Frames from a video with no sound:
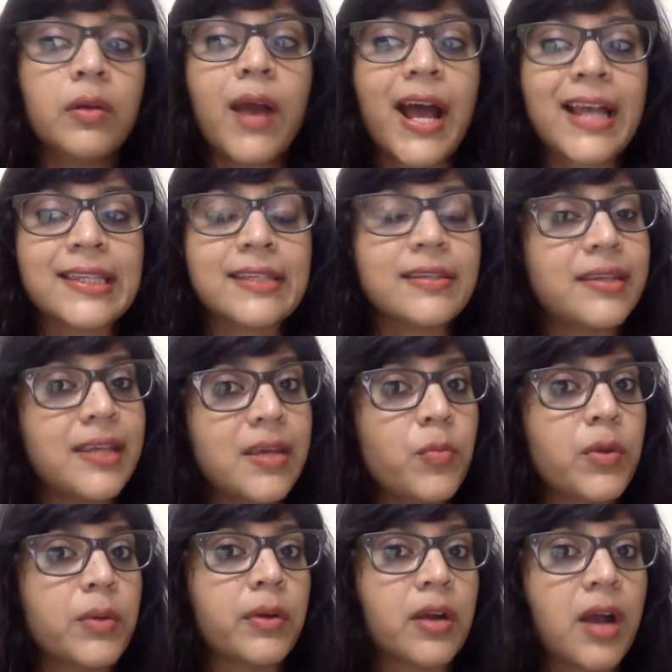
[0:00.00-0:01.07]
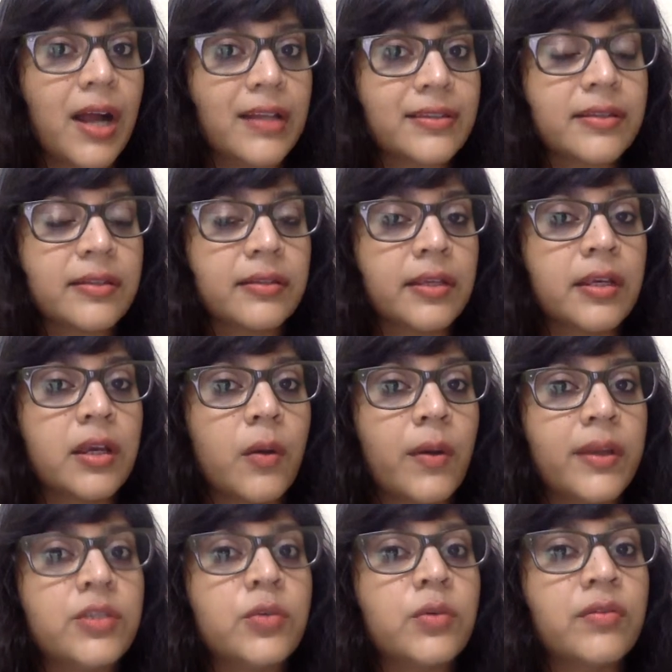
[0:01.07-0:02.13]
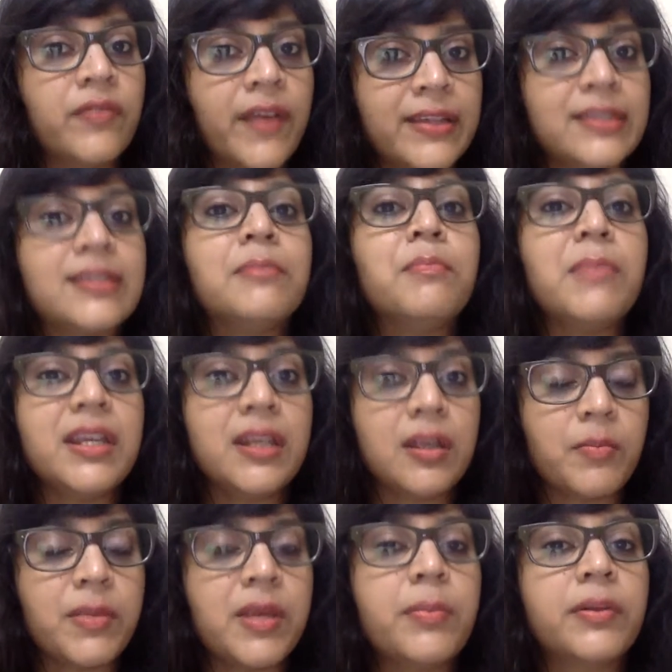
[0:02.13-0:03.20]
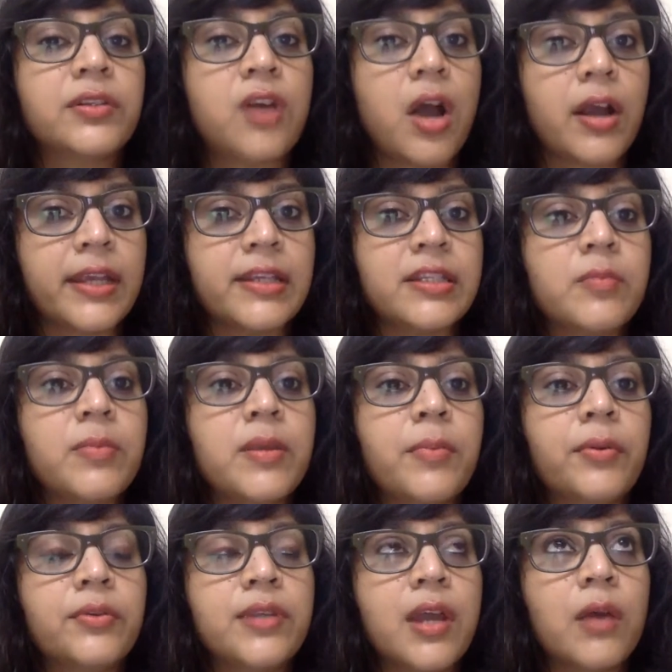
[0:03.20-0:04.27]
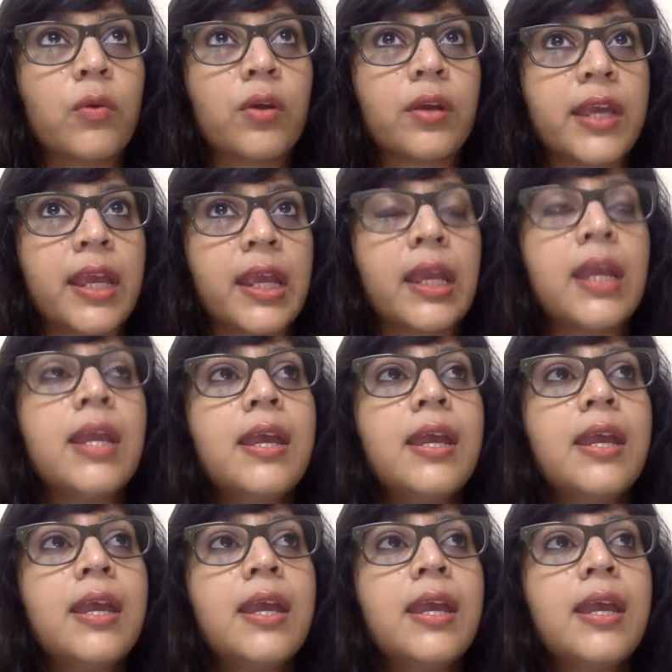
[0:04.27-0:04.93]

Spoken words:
as a team, we were constantly going to events, meeting people, talking to people, networking.